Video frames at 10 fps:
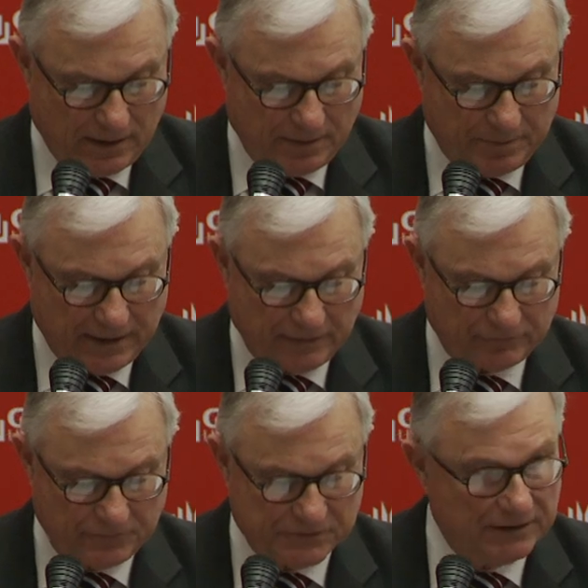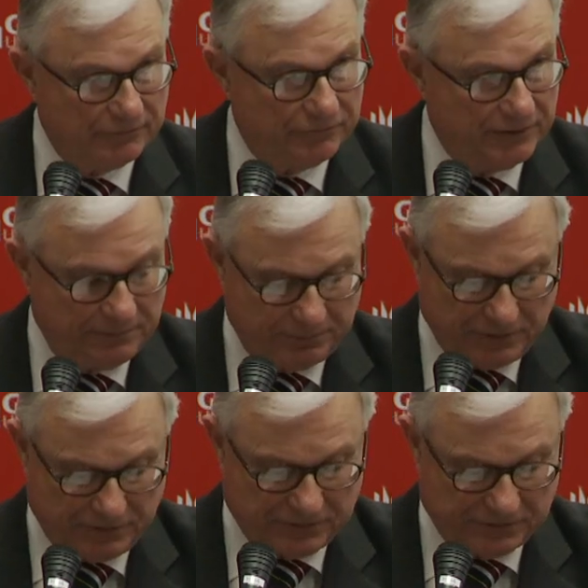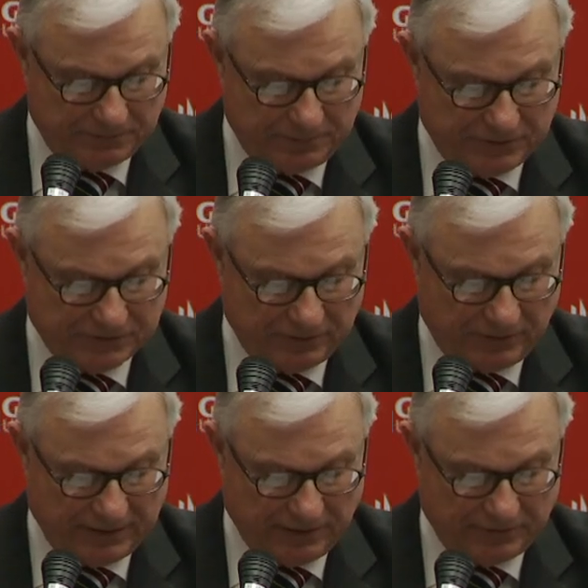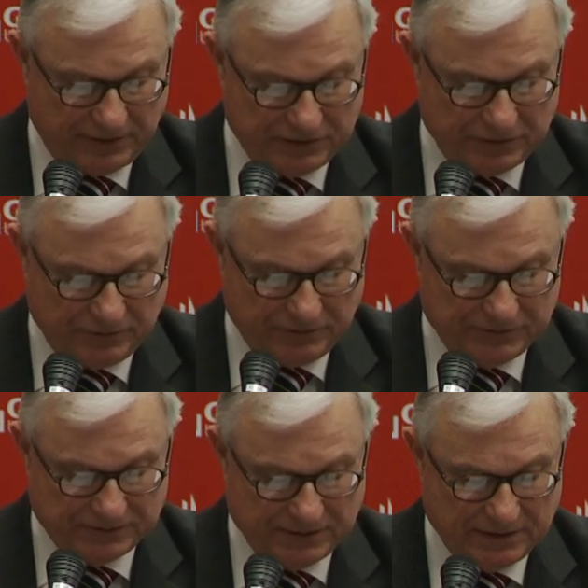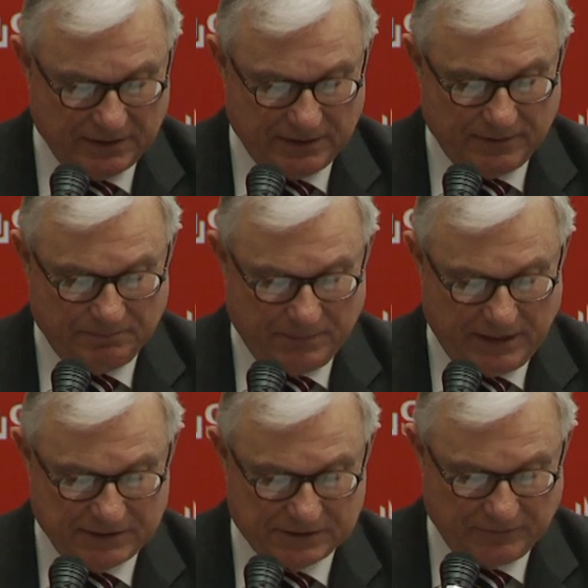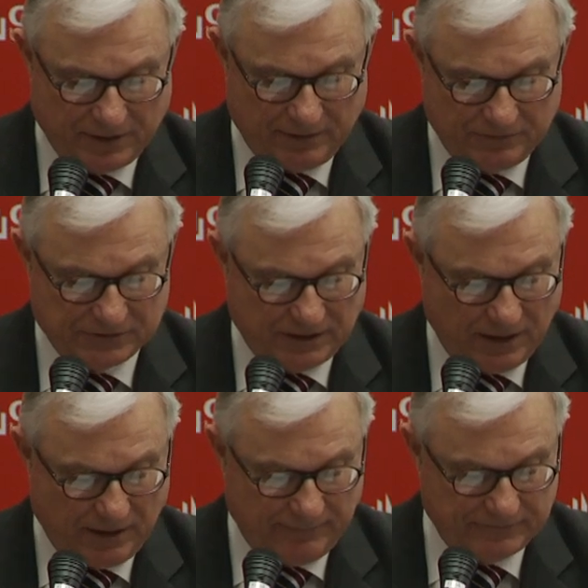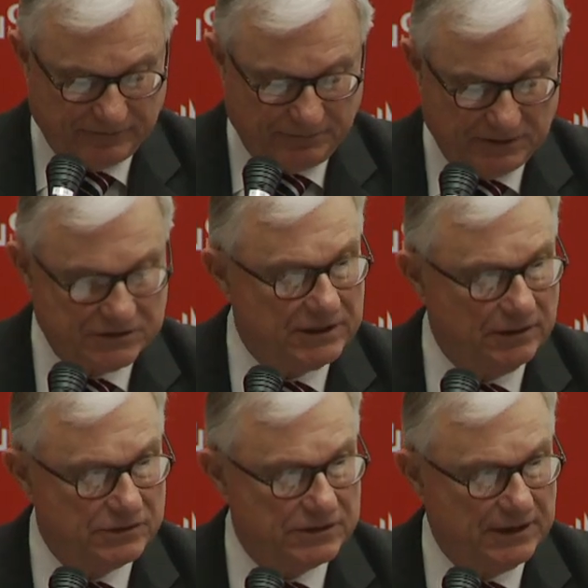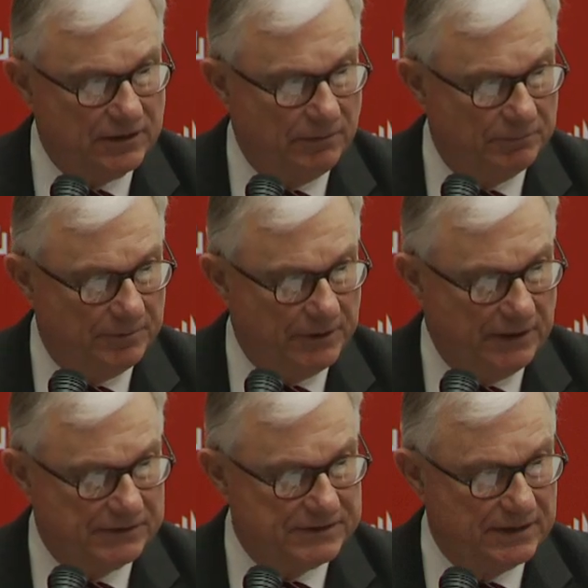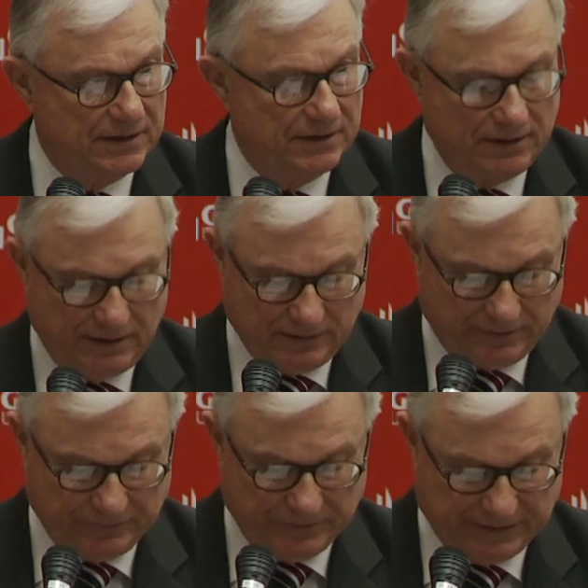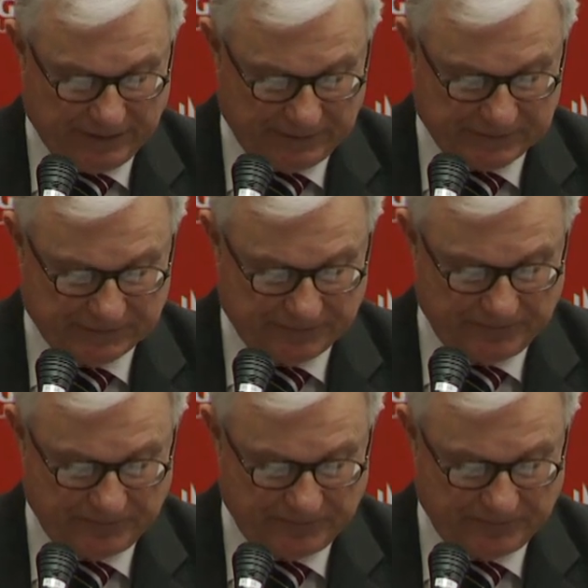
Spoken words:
Apart from suffering personal health issues, many survivors' lives have been seriously compromised in other ways.